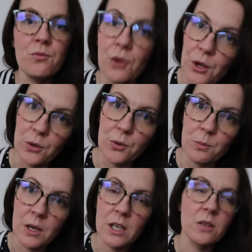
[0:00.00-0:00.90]

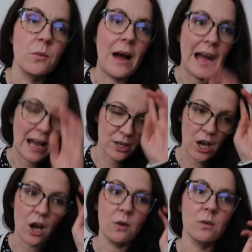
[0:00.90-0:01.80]
room where I
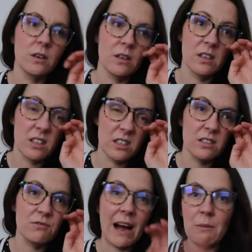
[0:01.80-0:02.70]
go,
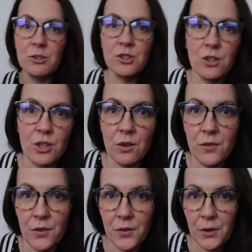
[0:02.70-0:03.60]
right, we're just gonna go
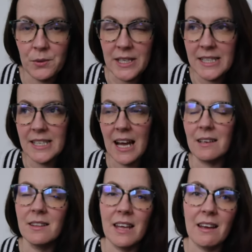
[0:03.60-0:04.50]
for foodies
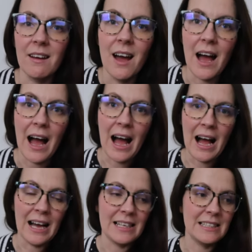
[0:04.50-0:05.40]
kind of thing.
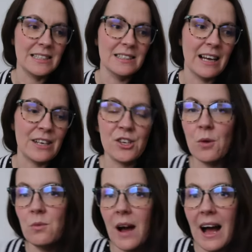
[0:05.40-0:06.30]
I
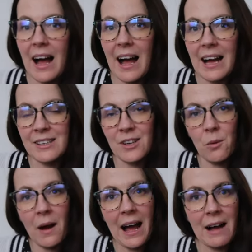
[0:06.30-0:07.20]
don't
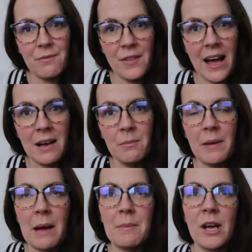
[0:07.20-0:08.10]
have that,
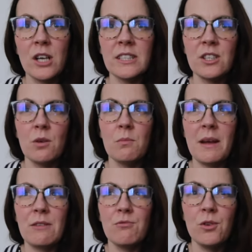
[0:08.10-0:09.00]
and because I don't
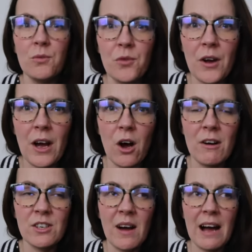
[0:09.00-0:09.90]
make room for it, or
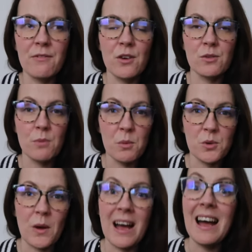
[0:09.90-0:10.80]
I don't have those
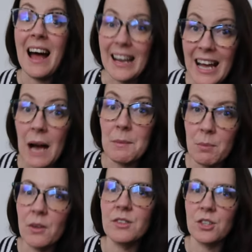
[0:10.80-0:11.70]
moments where I can't be
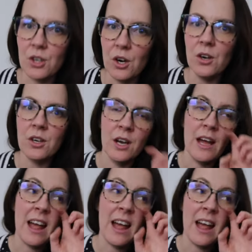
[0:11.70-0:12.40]
bothered to cook,